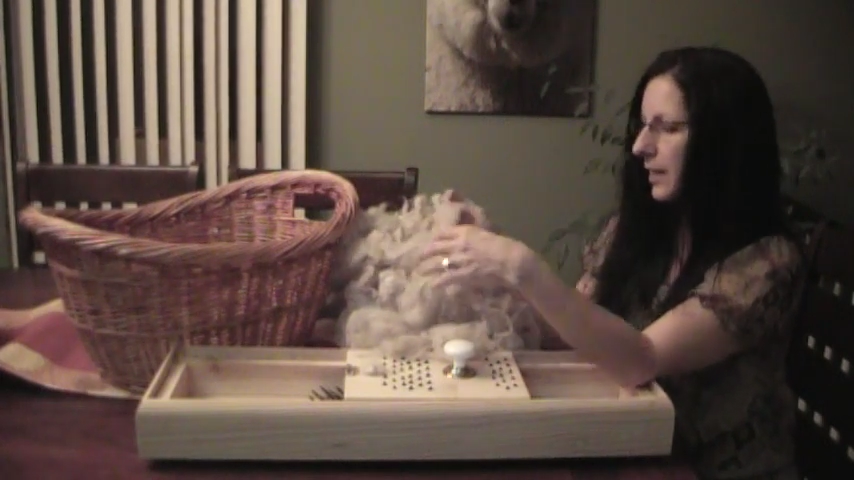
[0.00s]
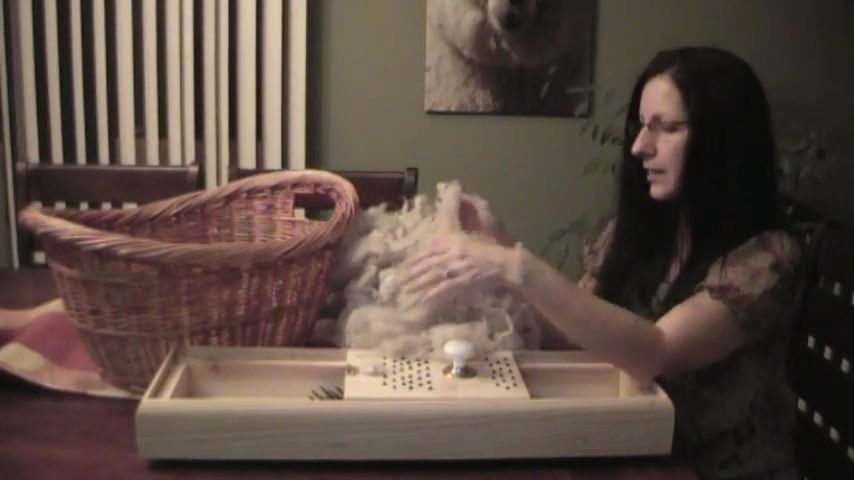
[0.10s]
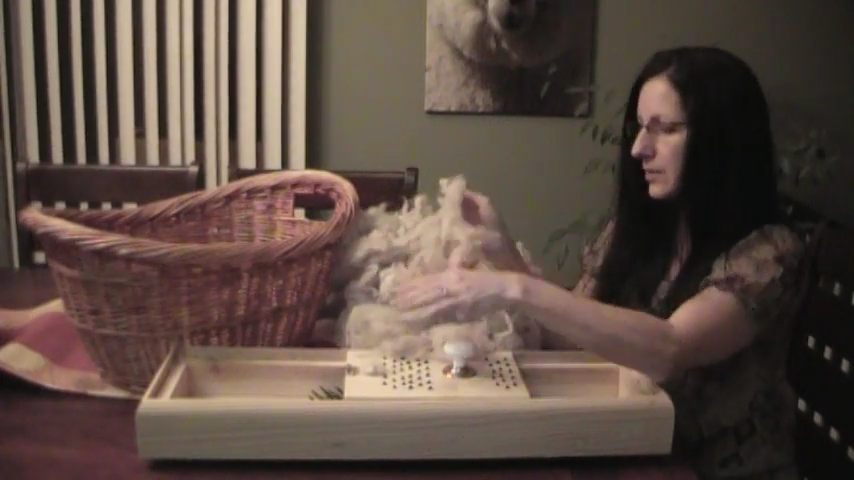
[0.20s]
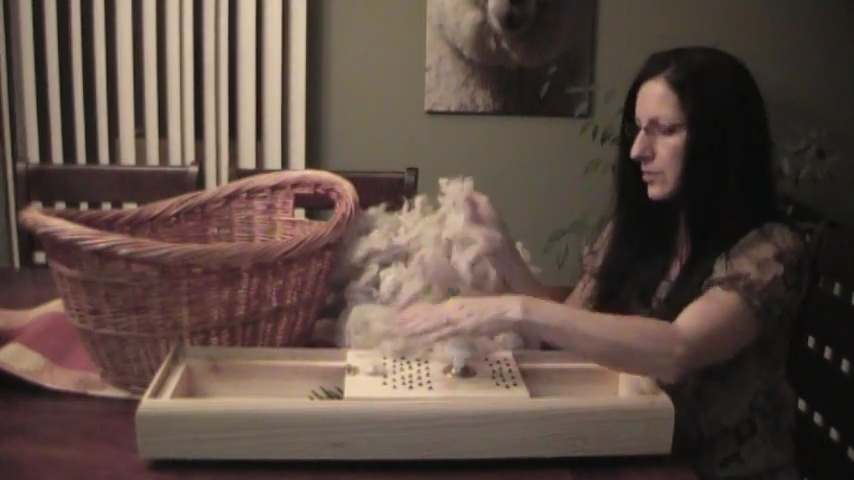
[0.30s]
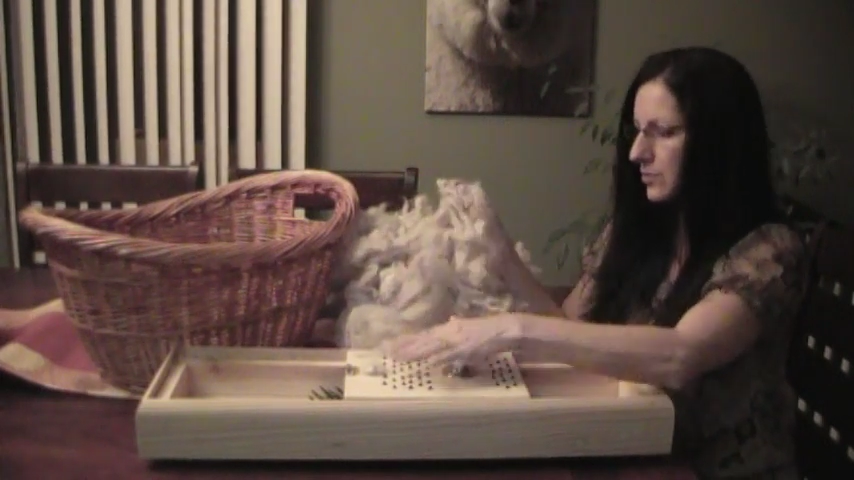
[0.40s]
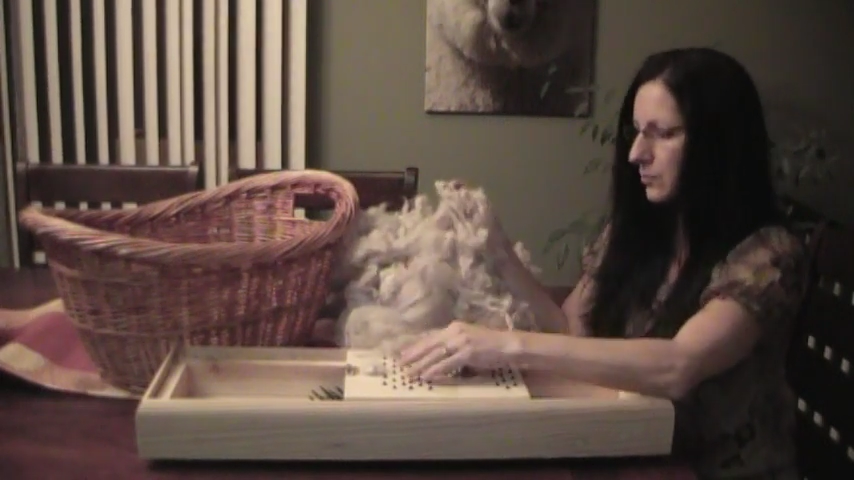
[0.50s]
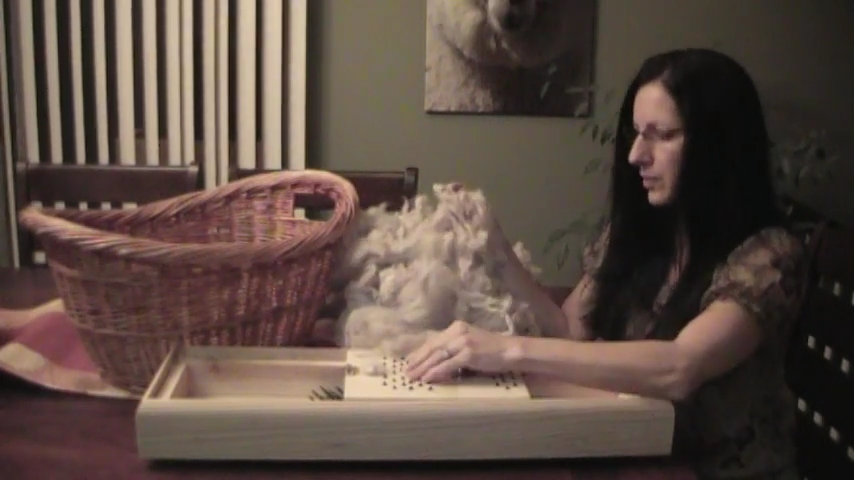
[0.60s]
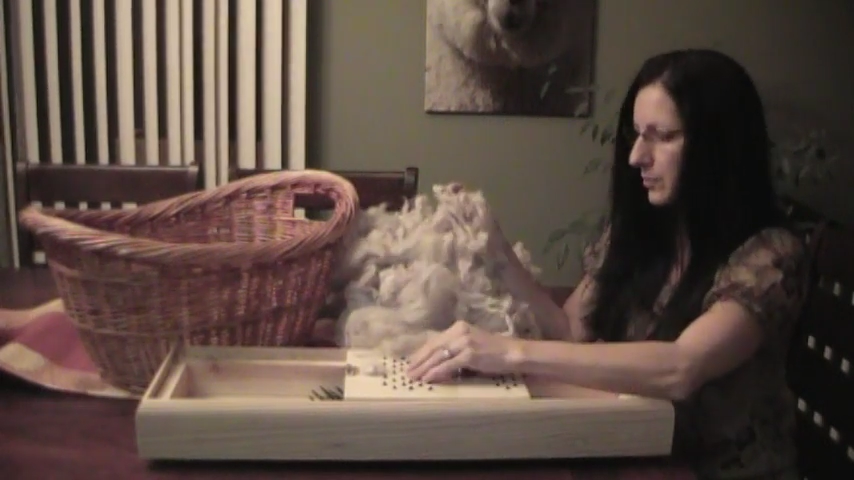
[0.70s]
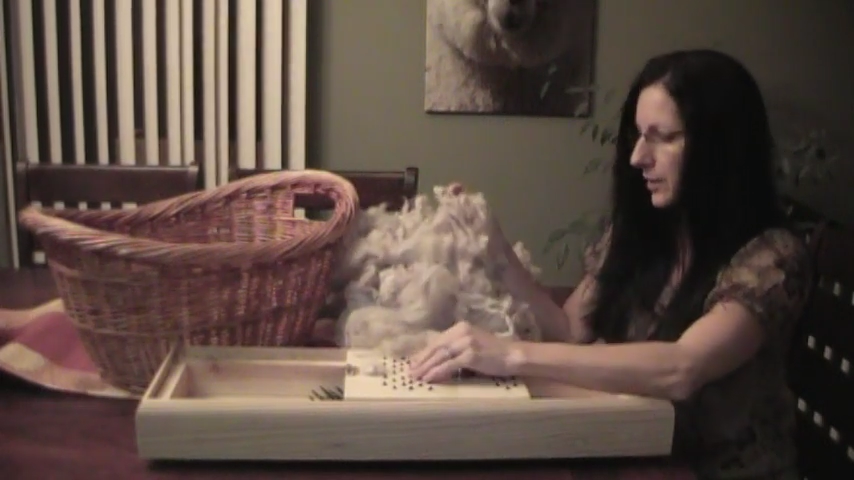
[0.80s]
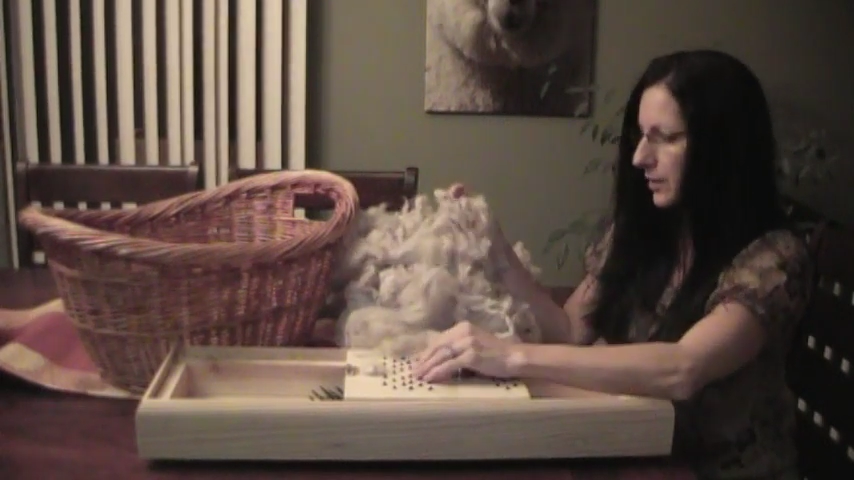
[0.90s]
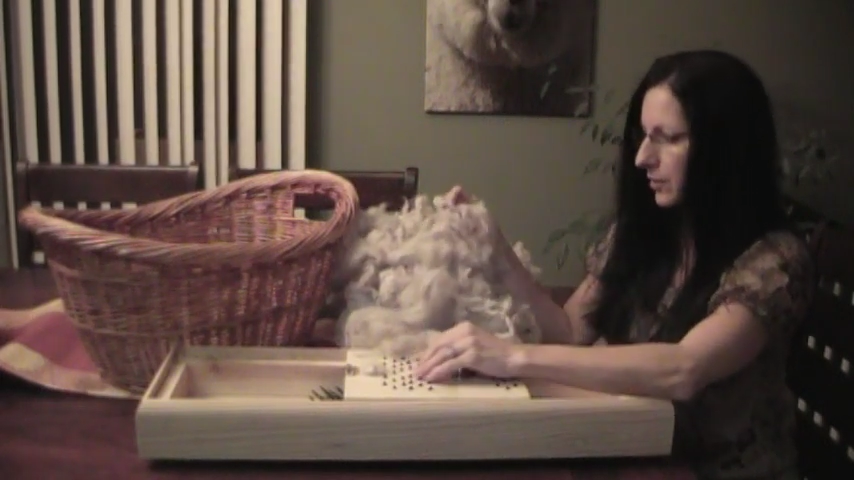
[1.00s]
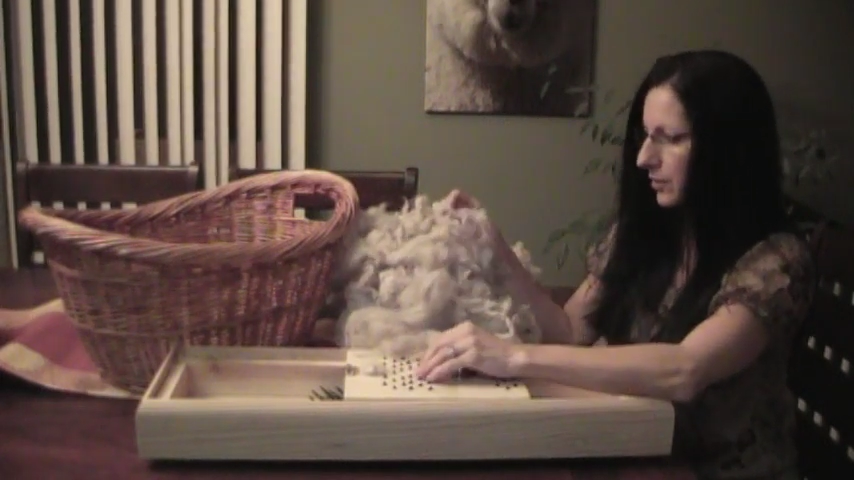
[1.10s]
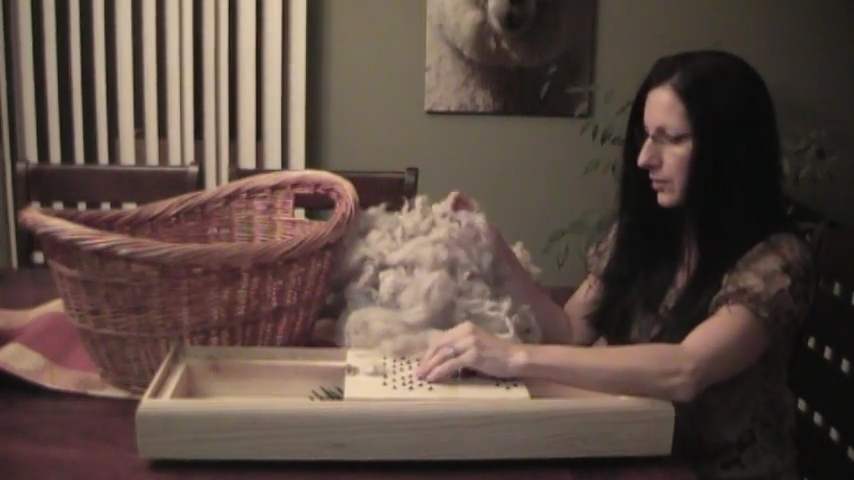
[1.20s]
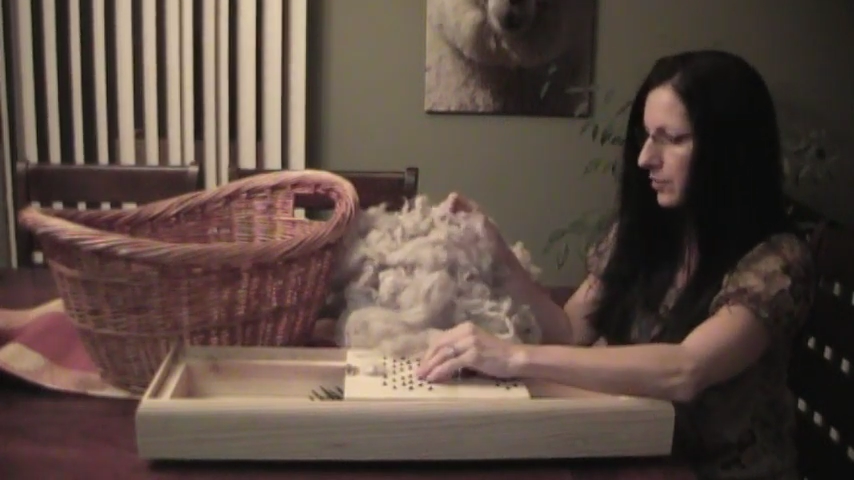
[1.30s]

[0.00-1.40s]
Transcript: And this is one picker,